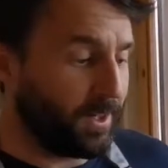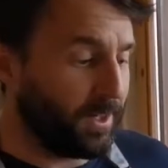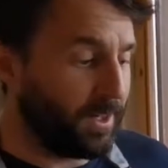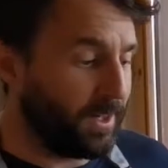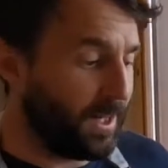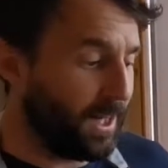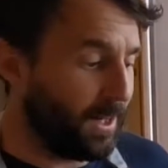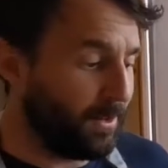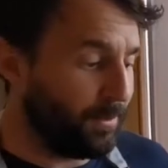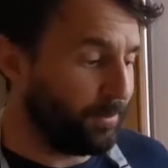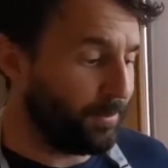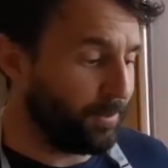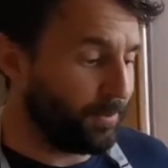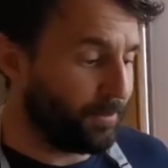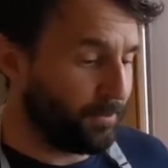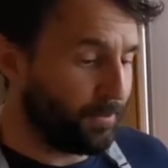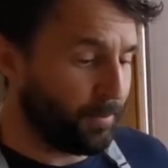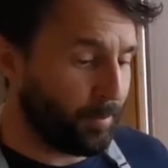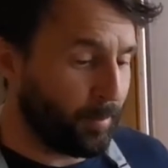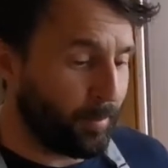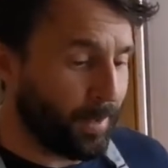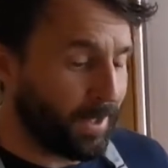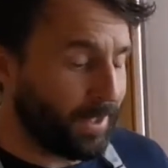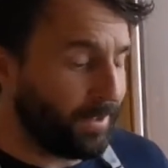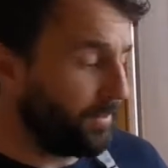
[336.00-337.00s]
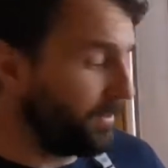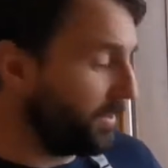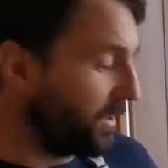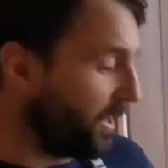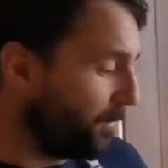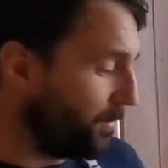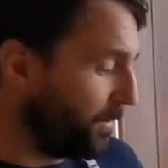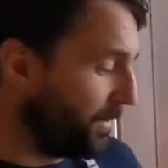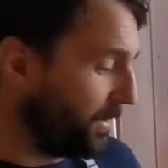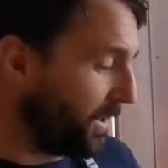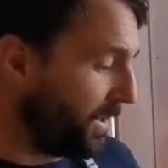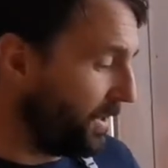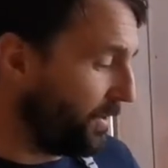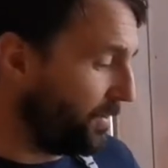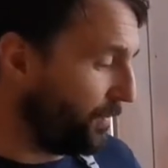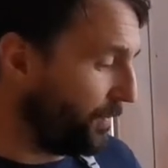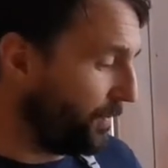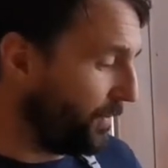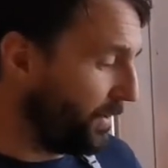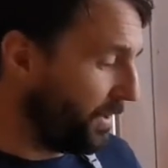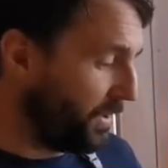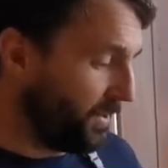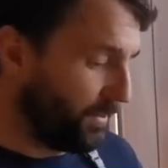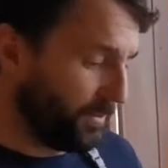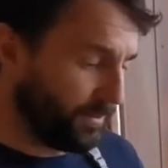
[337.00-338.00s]
going to allow them to ferment a couple of days
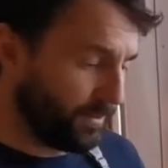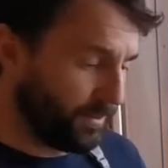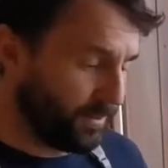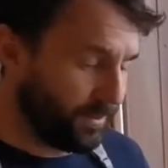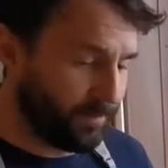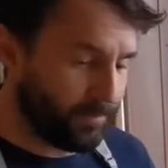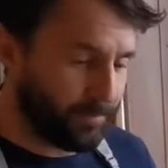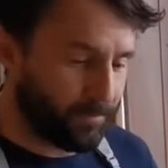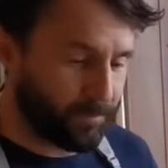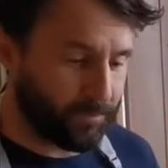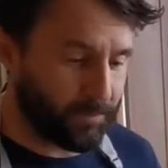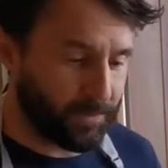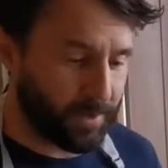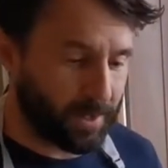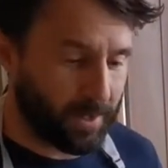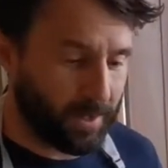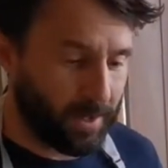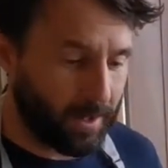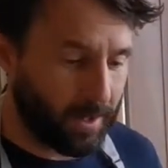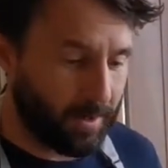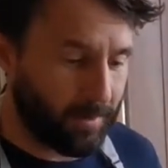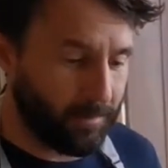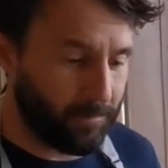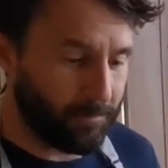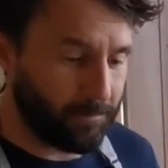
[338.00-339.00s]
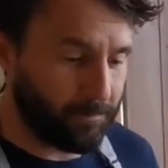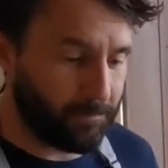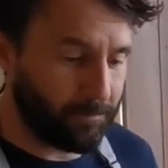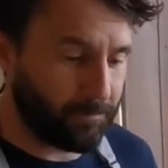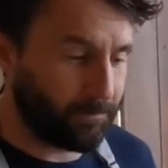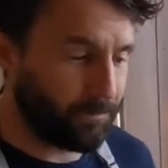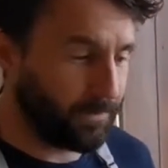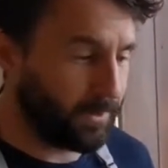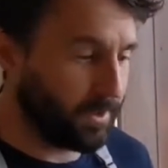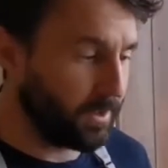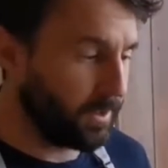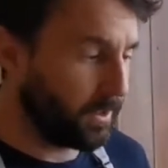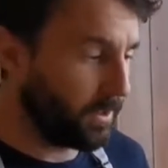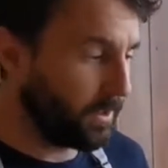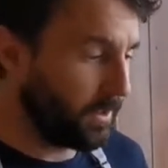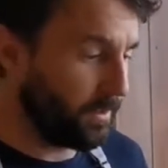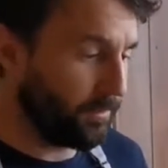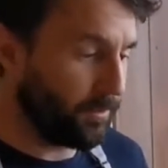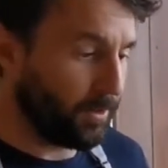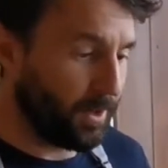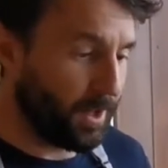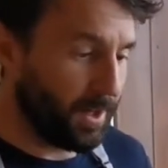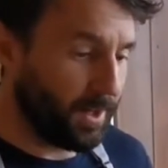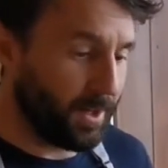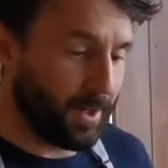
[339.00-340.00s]
first. Got
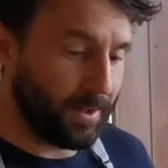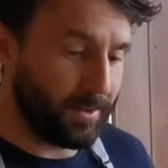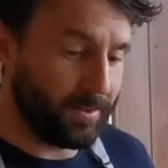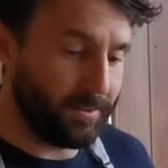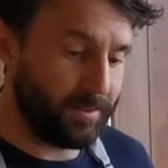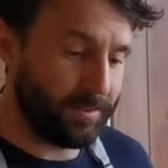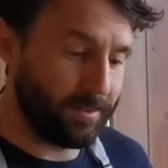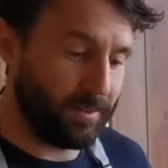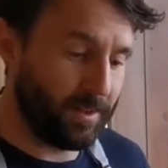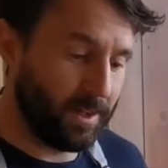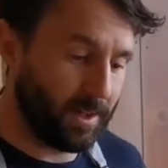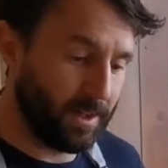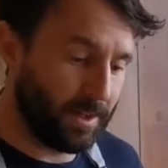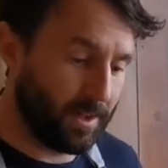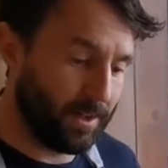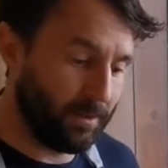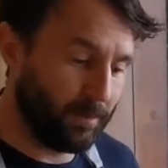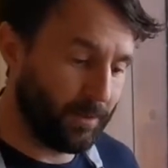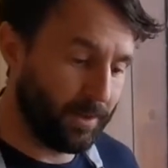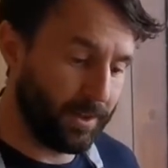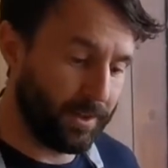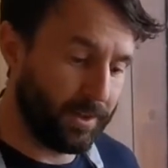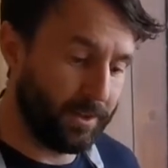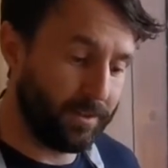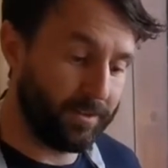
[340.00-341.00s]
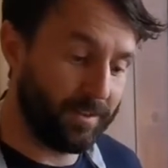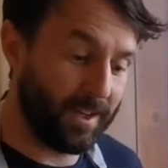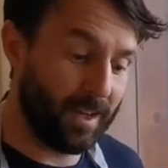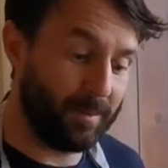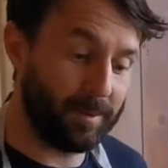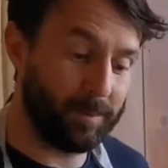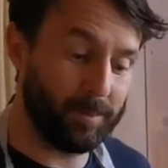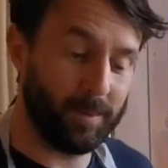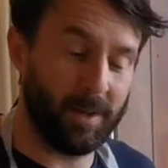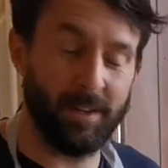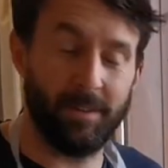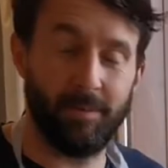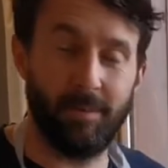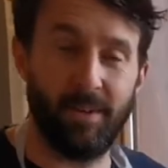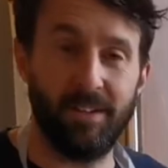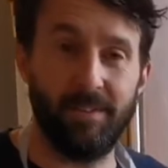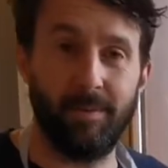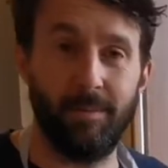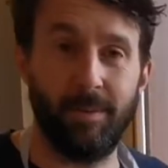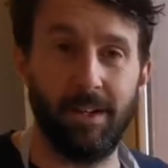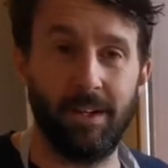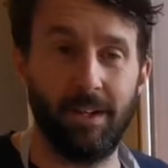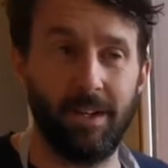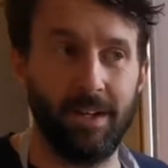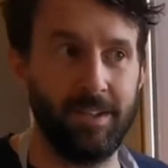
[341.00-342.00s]
a nice. We're going to use the same spice mix.
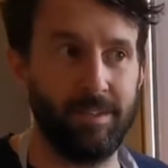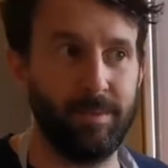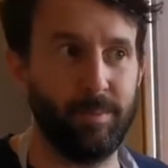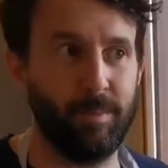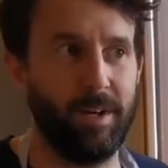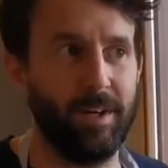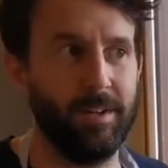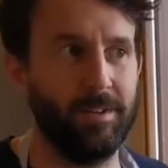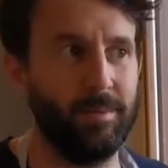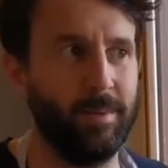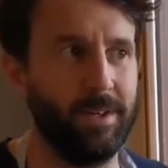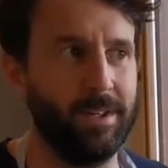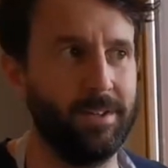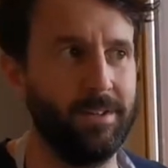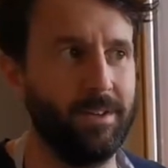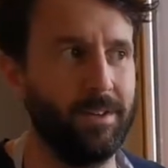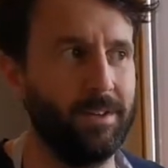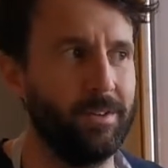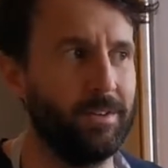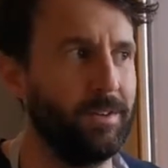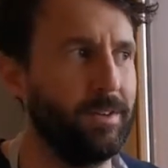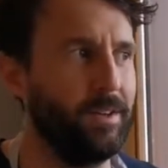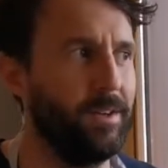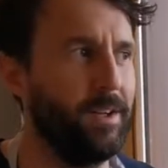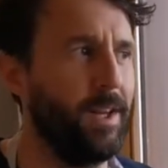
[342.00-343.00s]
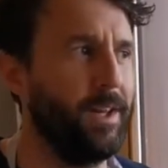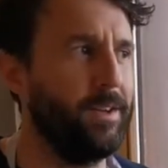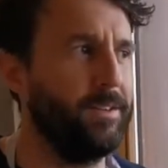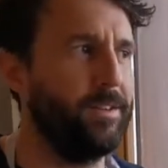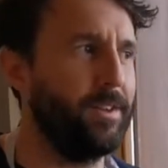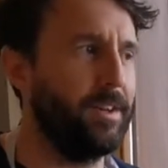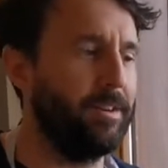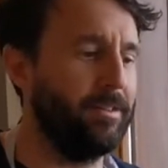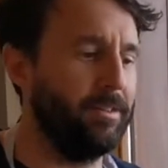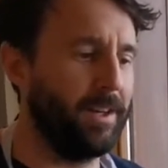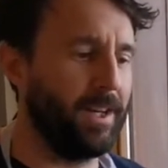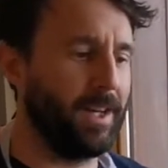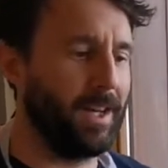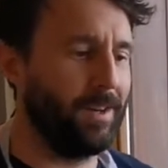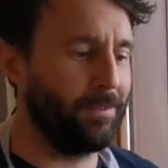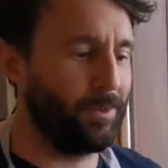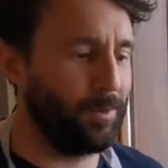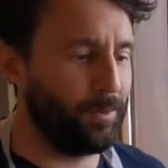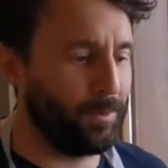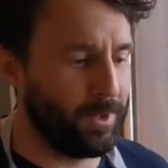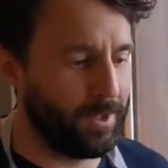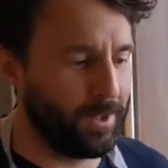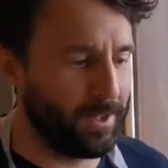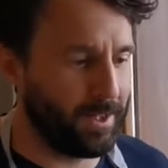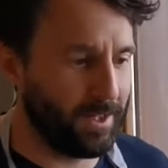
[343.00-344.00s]
I mean, like a spice mix, you don't necessarily have to
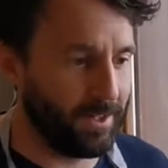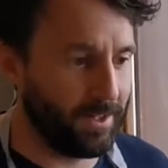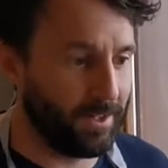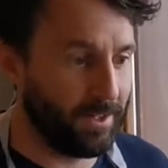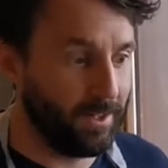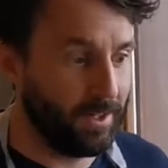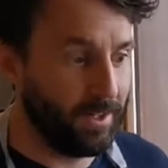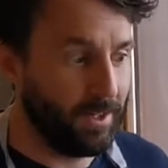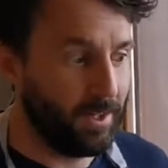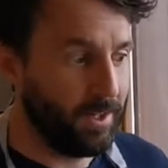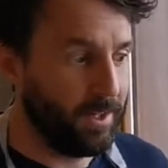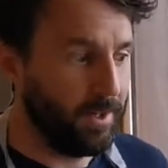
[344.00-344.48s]
work it